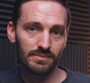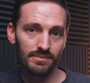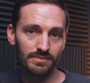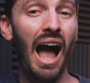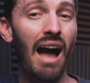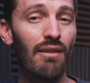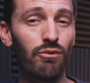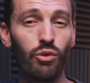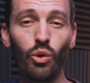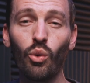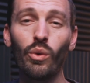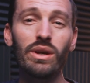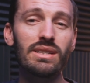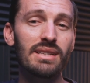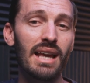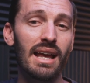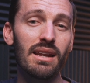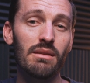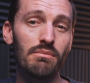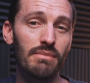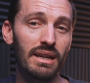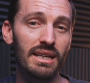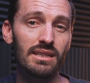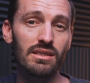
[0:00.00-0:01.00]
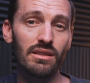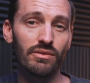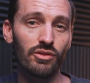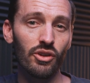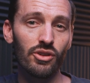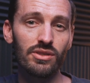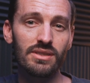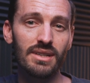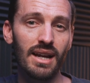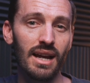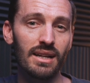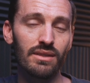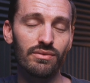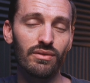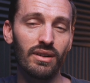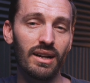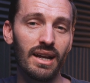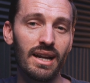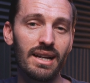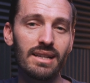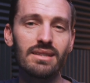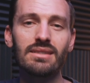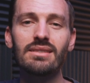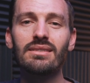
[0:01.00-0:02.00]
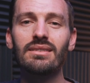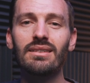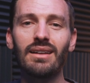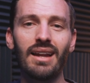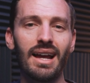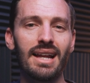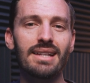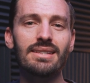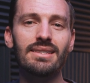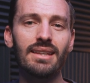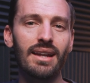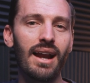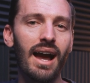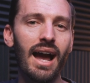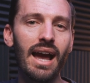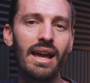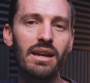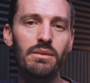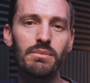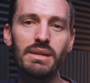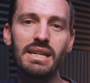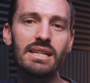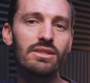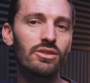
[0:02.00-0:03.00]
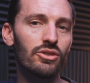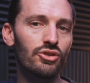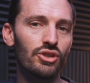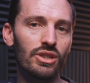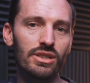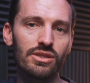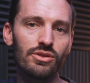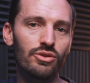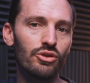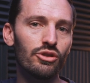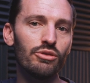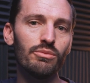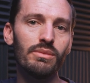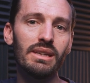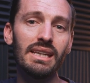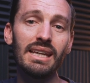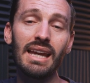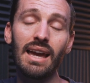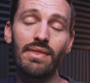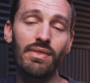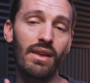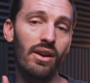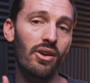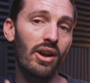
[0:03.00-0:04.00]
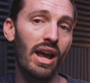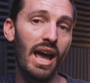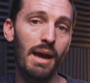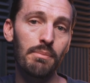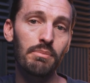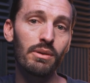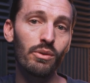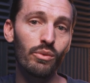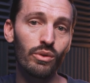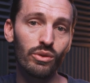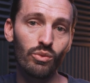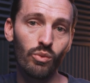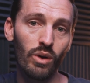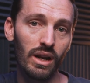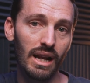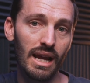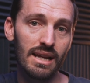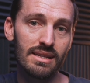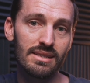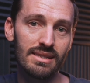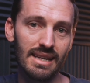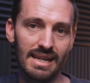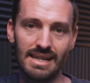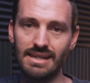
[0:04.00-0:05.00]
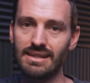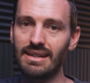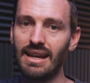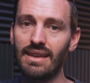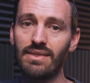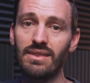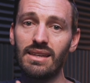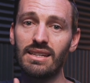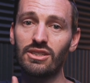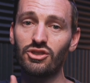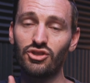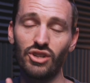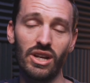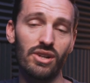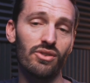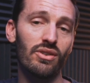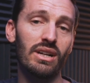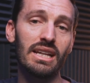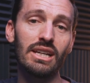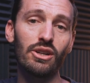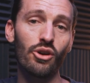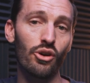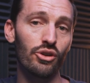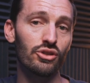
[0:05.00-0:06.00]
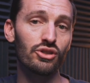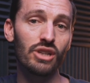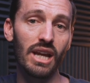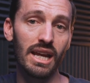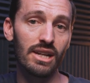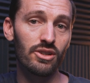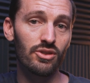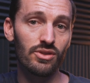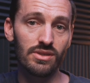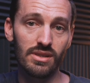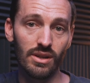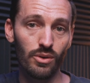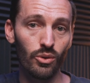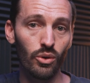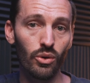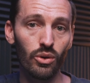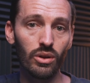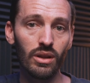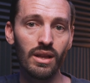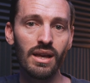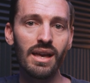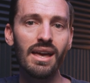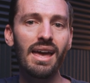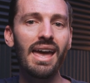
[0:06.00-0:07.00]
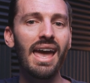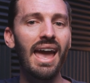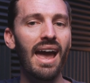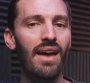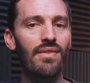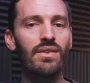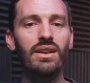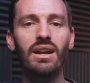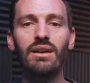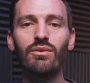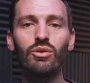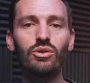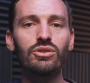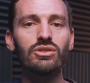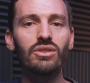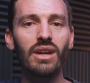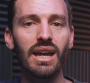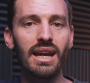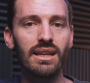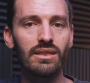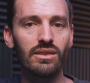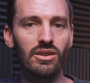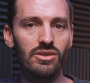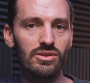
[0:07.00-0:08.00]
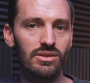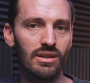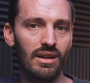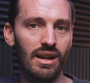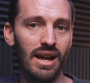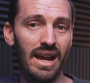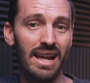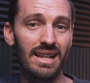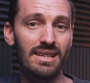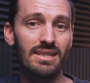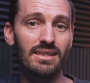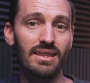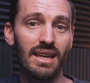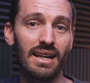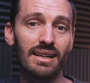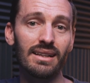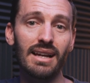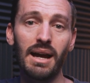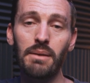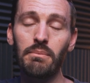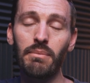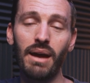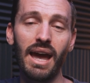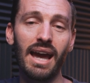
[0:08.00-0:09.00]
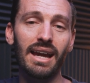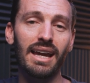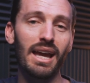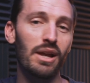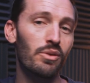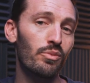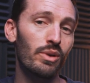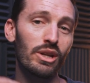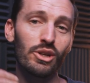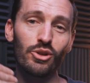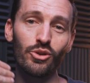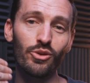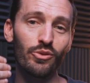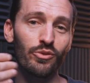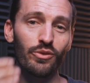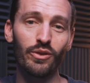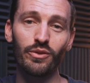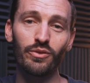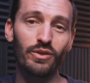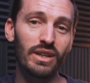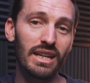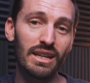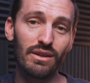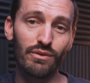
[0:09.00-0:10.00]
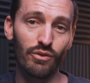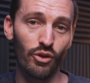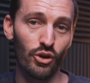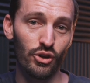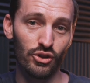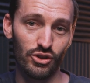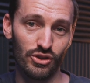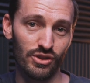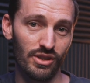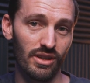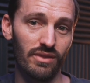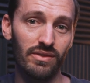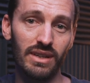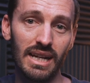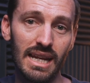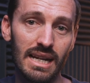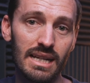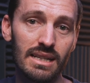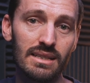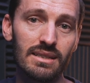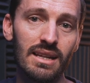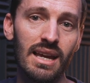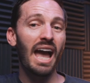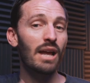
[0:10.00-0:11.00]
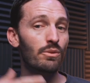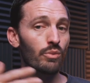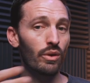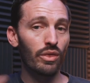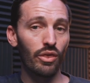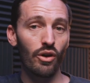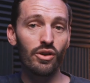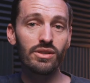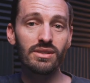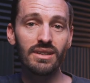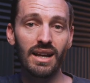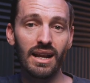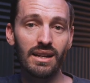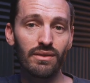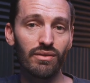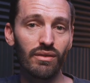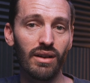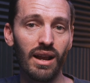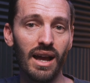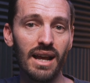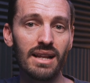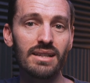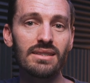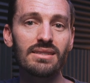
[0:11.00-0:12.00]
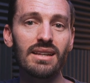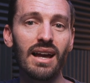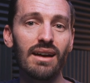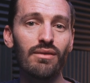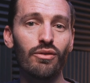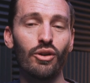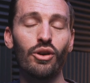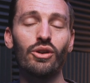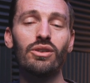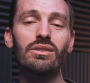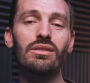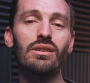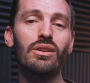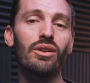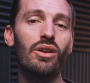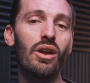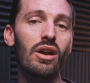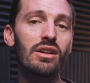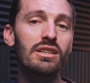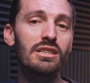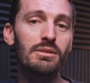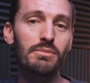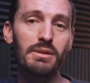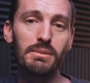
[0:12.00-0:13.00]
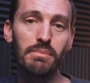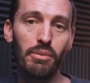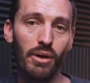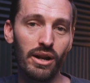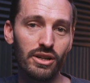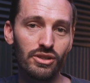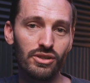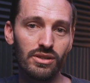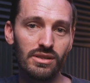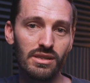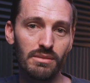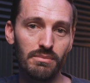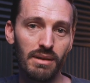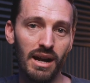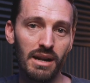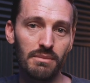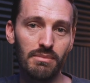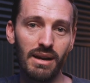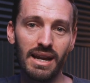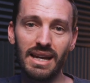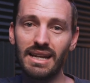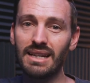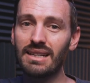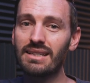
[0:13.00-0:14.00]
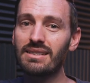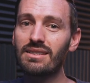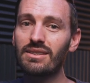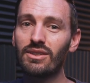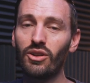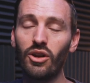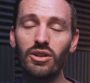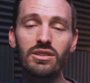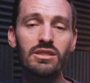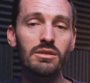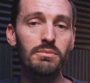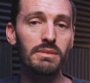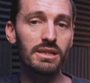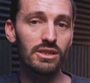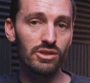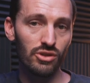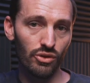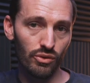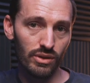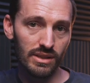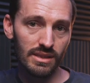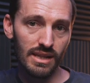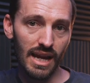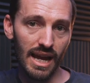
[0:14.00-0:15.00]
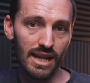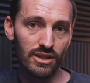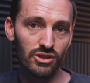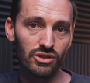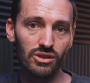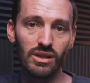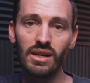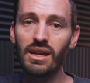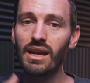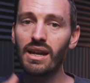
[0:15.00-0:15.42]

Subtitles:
I've always had a mix of those kind of clients that hire me to just do me and they're happy with what I send and there's generally no changes at all. And then I've also had those clients that come back and we do 15 versions of an edit. And with those kind of clients, I've learned not to be precious about my edits, not to be too attached.